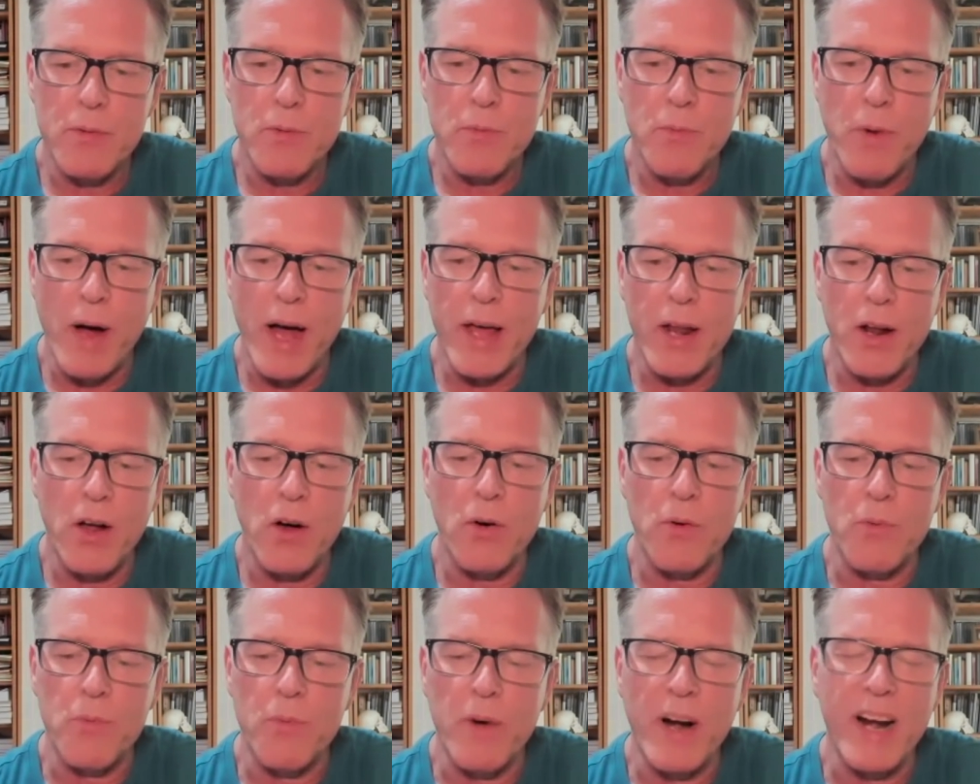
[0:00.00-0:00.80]
why I
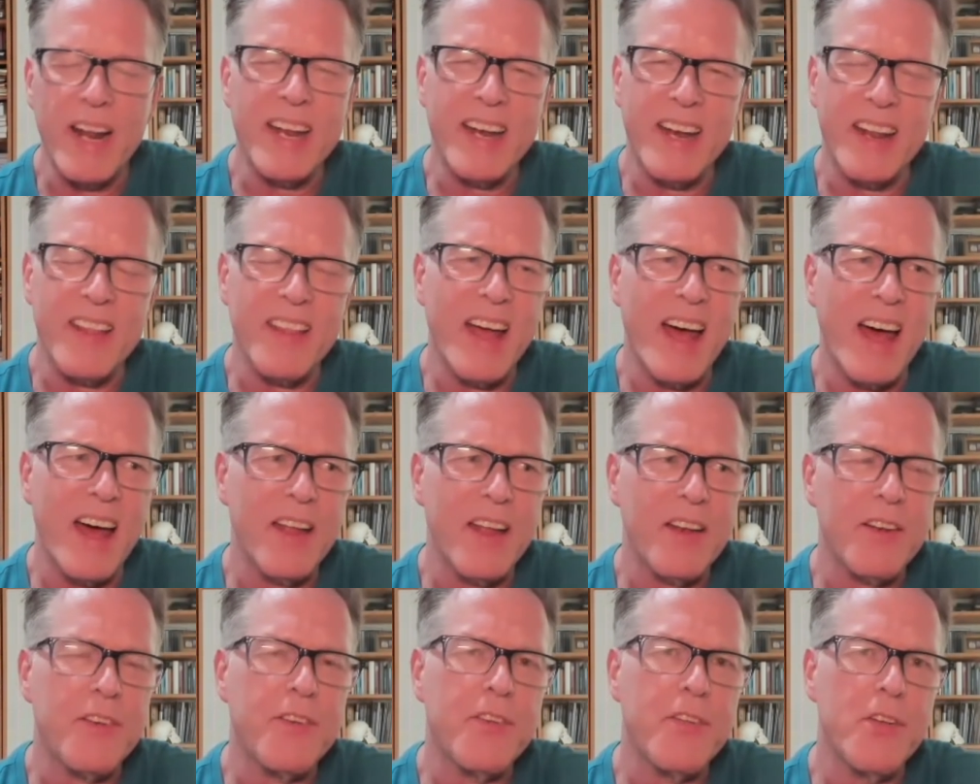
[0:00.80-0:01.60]
don't run into
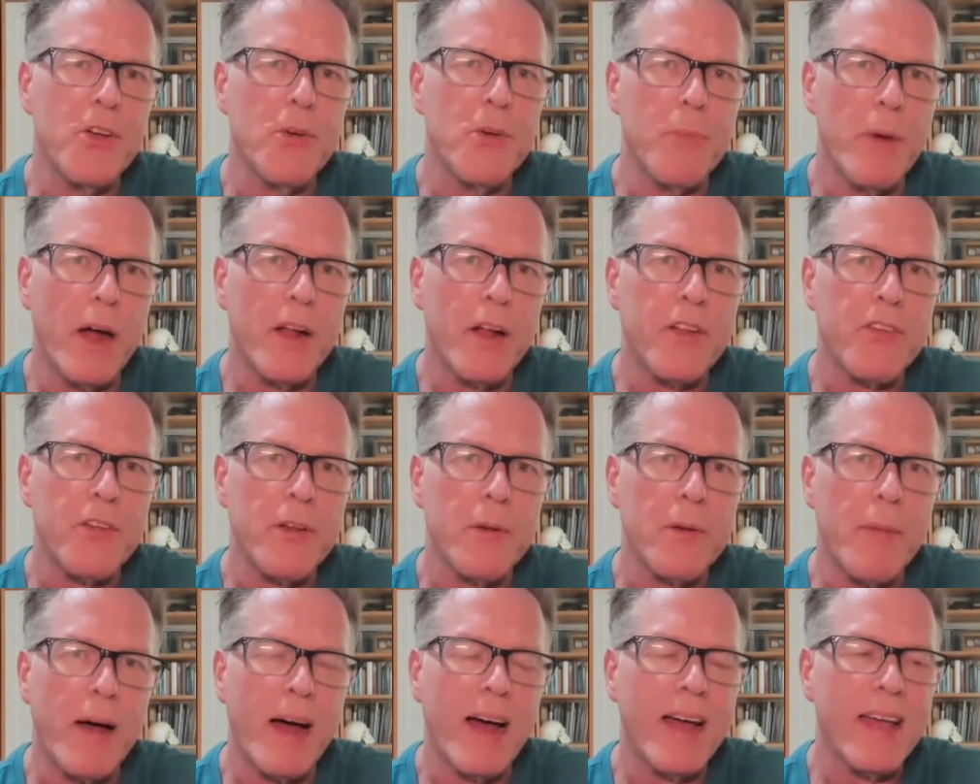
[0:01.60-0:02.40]
that too much
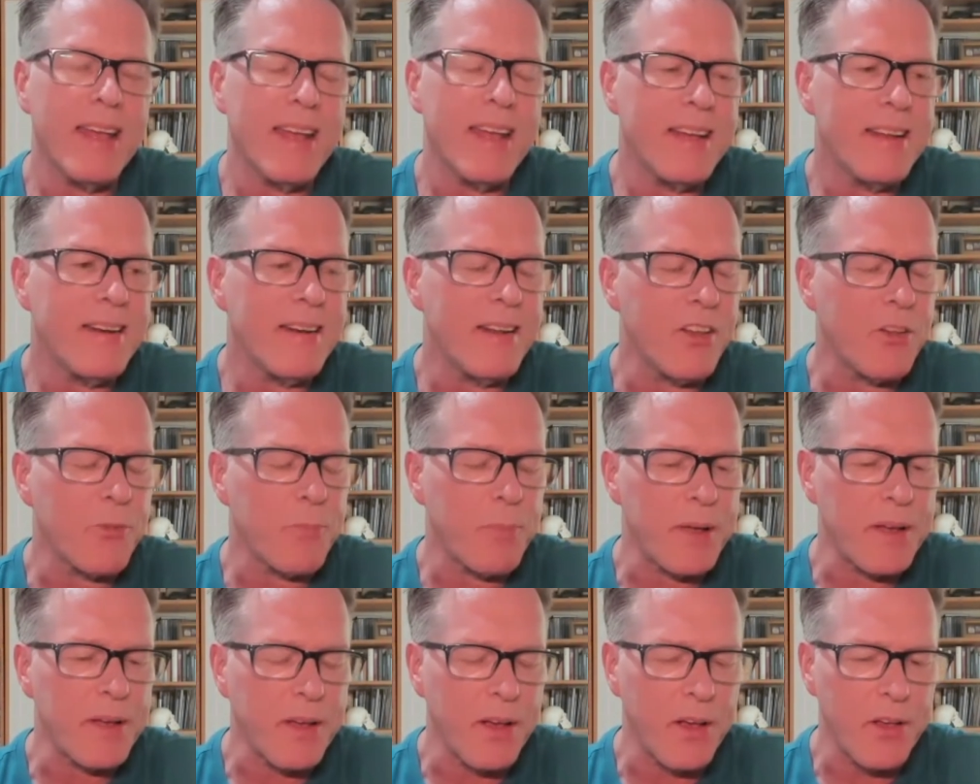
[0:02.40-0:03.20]
at my end is
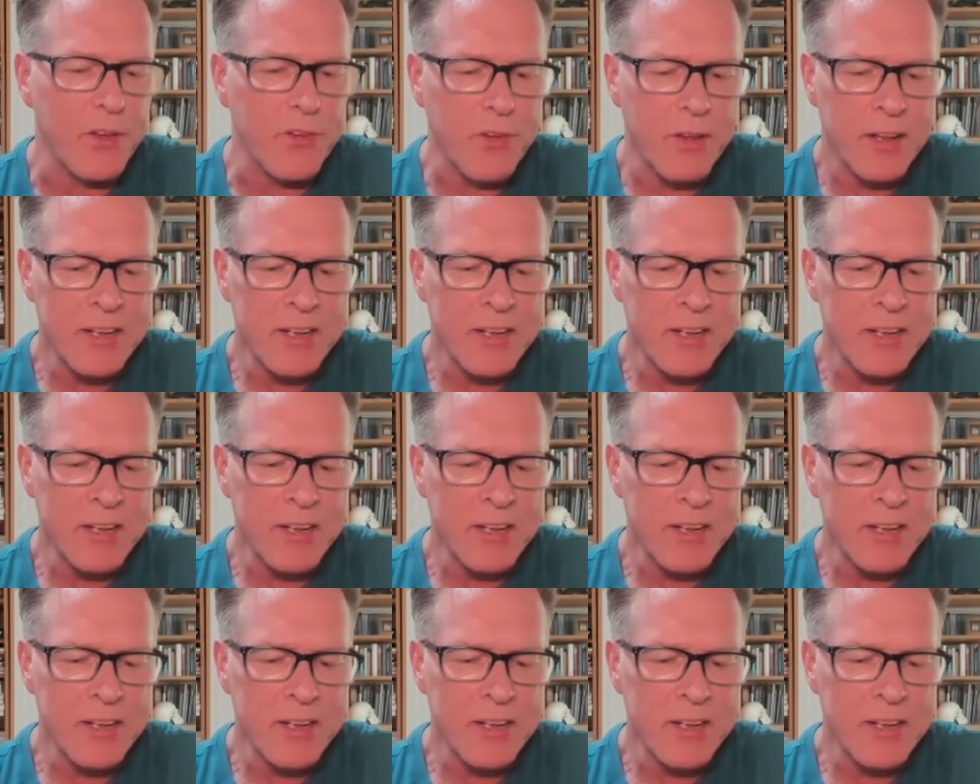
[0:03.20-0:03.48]
because